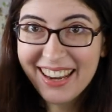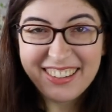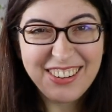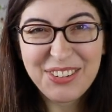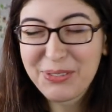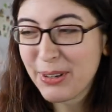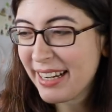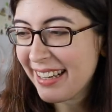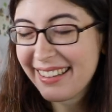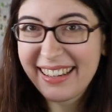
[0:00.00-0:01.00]
just
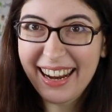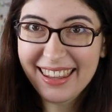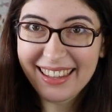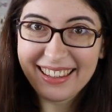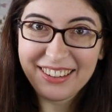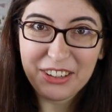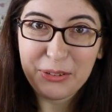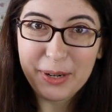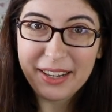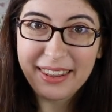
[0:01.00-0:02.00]
wouldn't say that these are
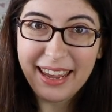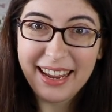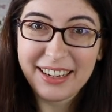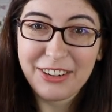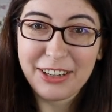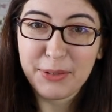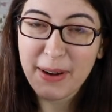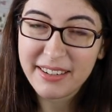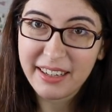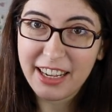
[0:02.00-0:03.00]
worth it,
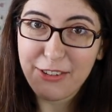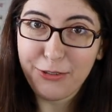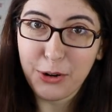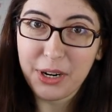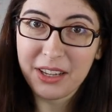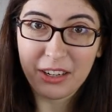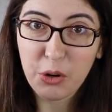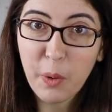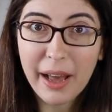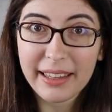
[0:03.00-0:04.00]
especially for the
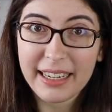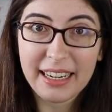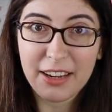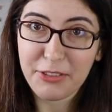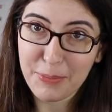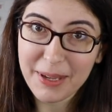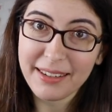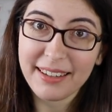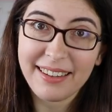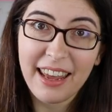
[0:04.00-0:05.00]
quality of the
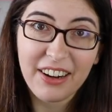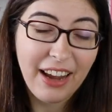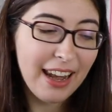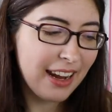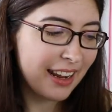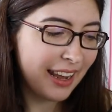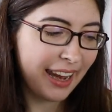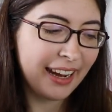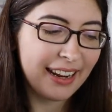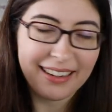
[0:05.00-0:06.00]
pieces that you're getting
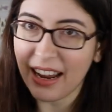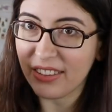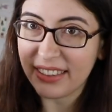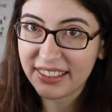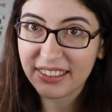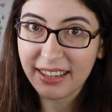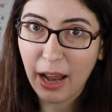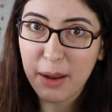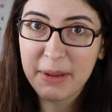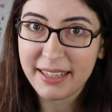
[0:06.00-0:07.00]
and how little
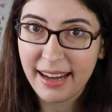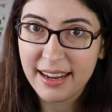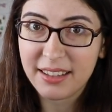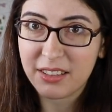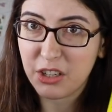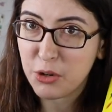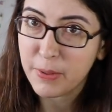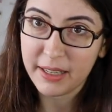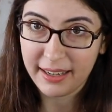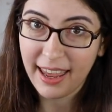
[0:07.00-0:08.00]
time it takes to
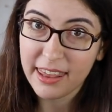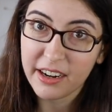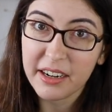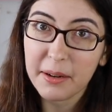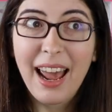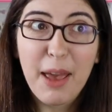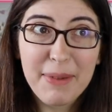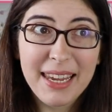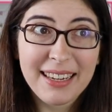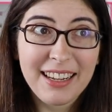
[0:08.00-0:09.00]
put together. I
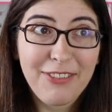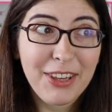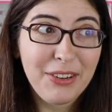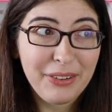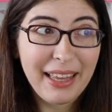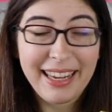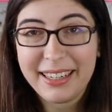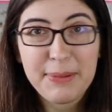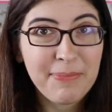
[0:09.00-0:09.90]
mean, if you like